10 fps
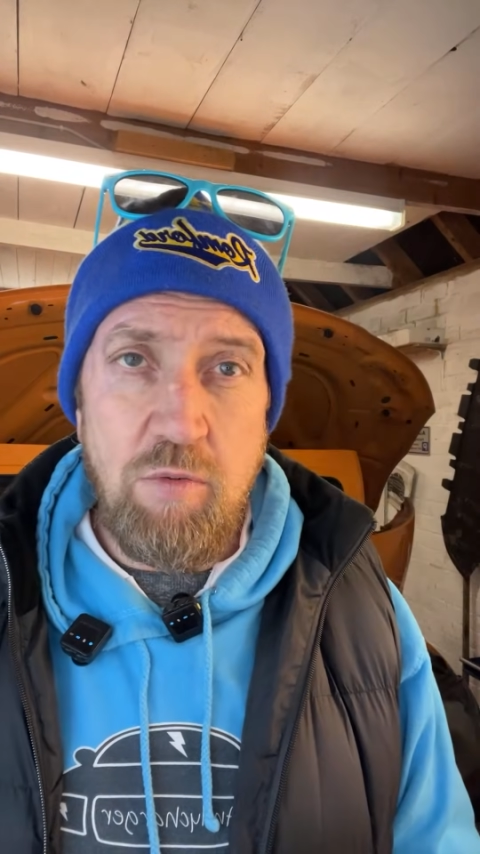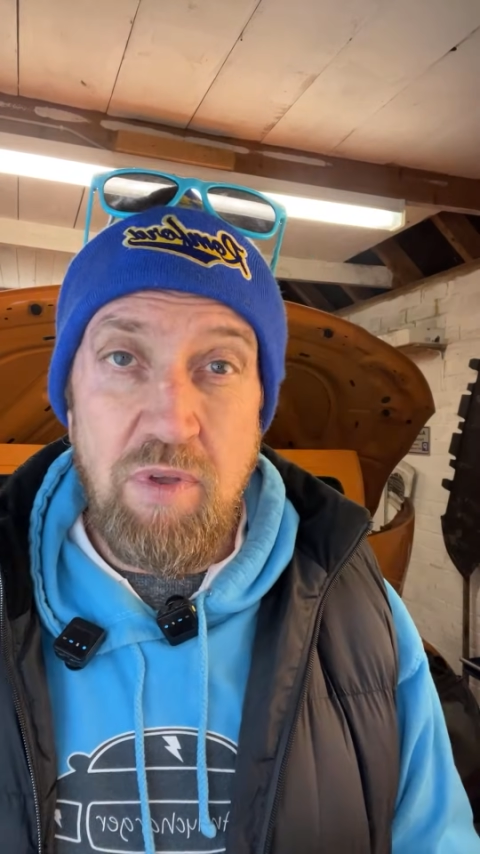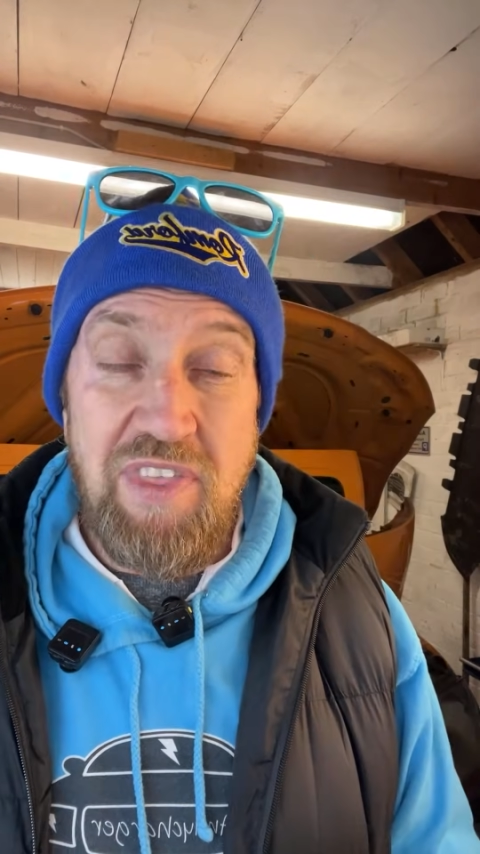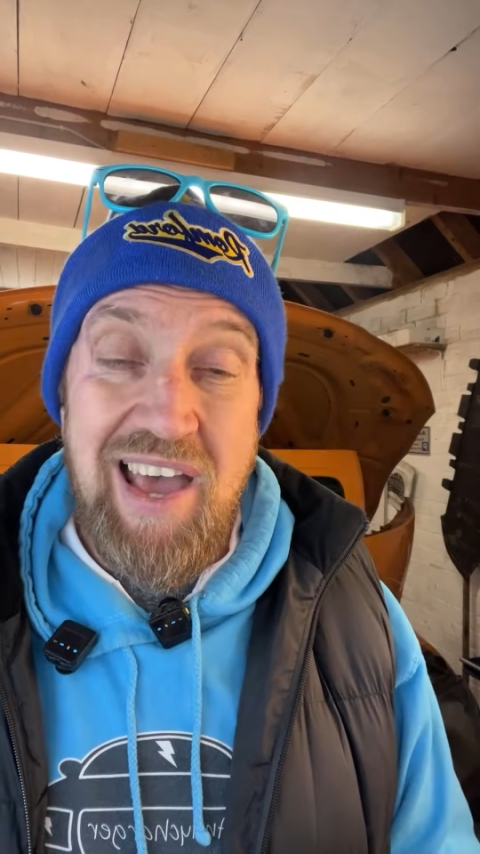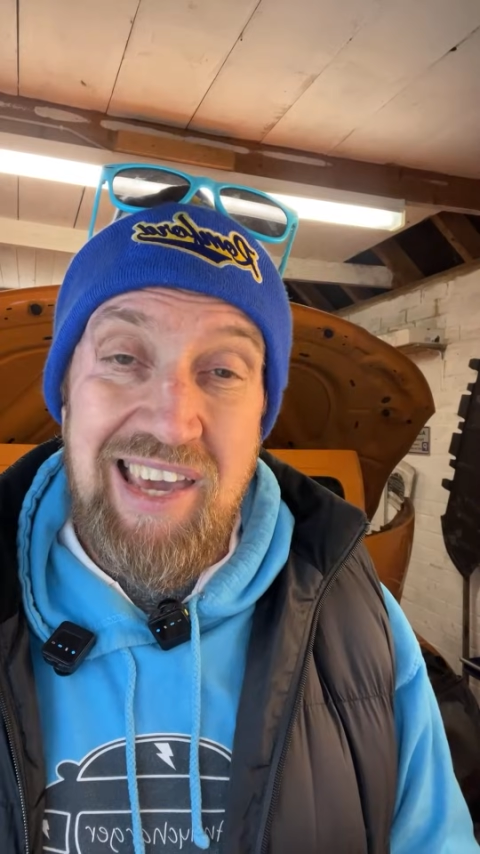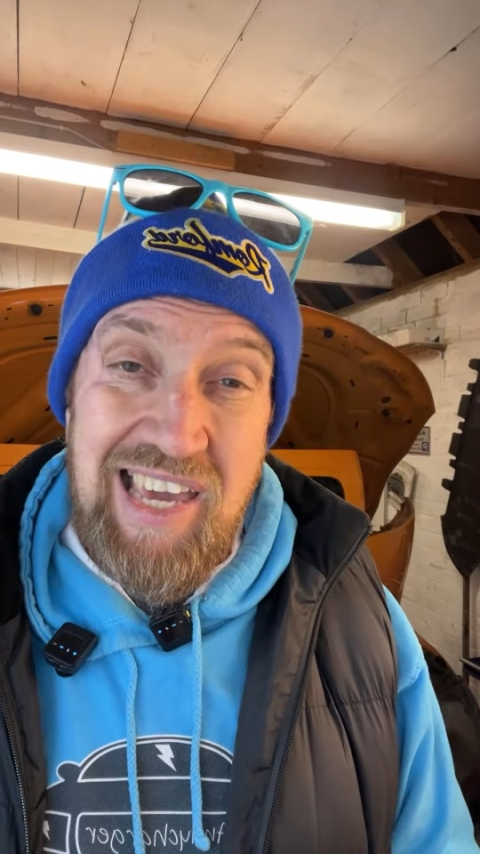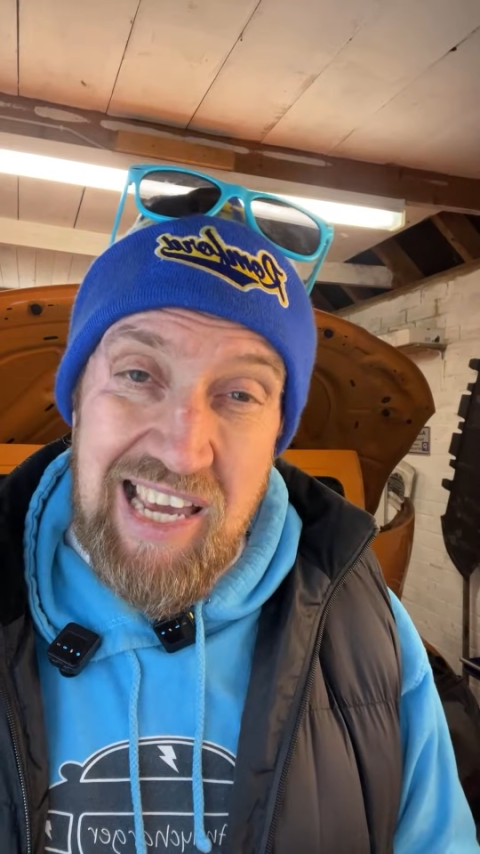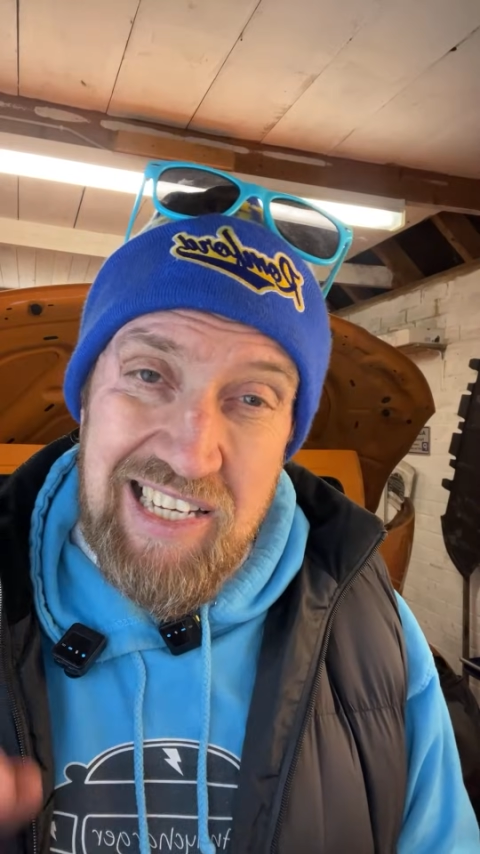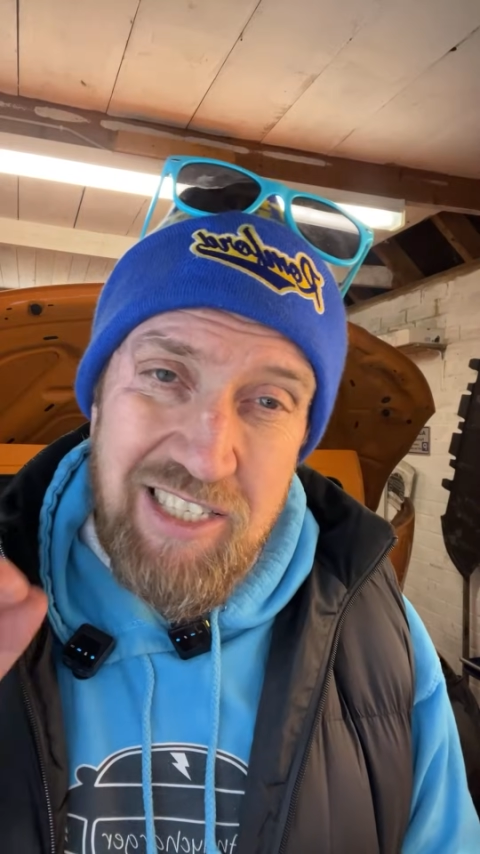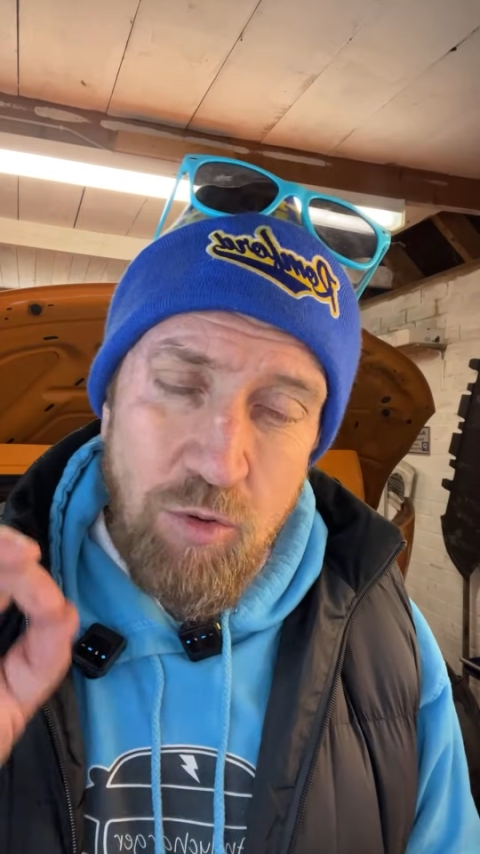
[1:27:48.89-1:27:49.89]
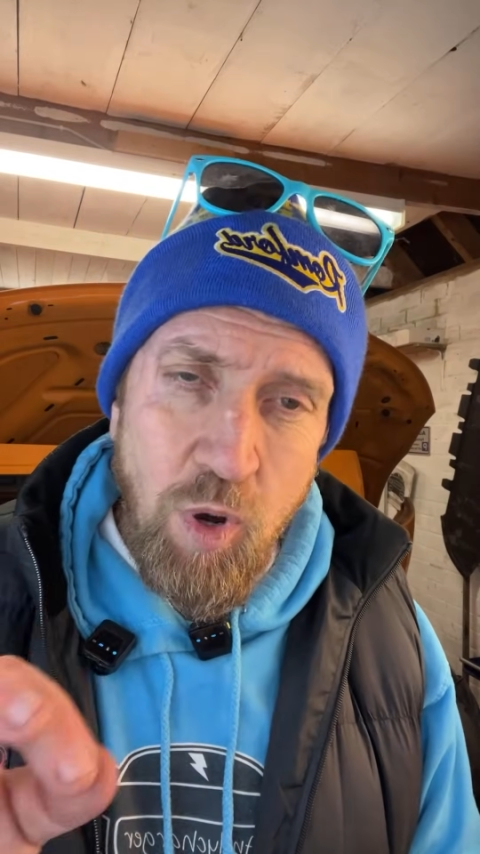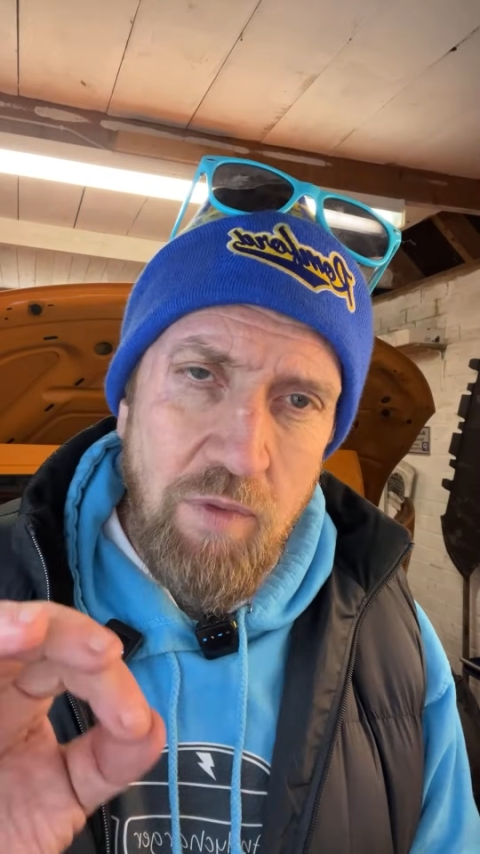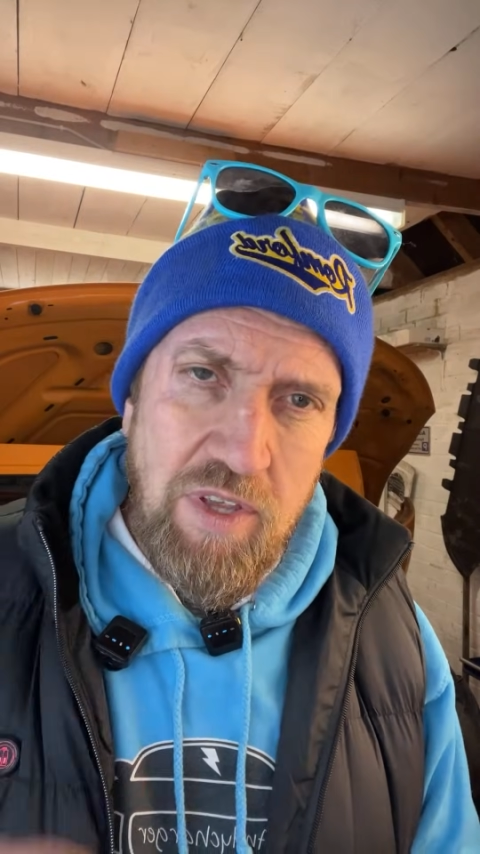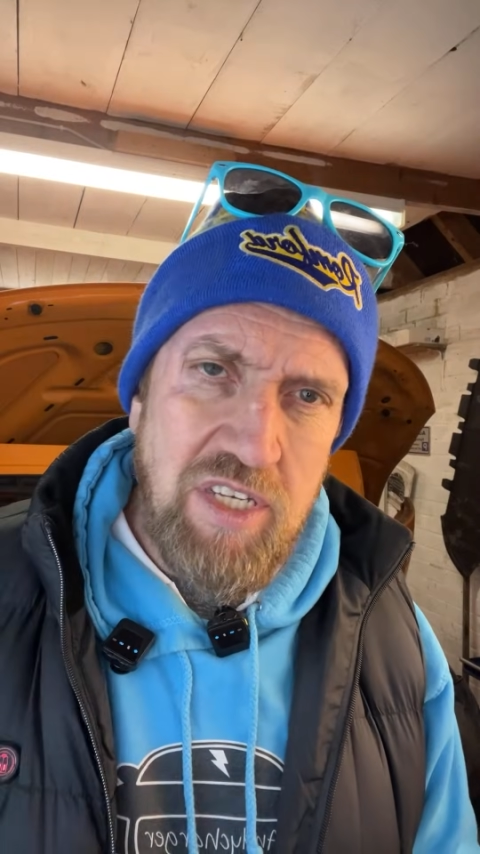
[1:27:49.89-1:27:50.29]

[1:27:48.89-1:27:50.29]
but that is the one that's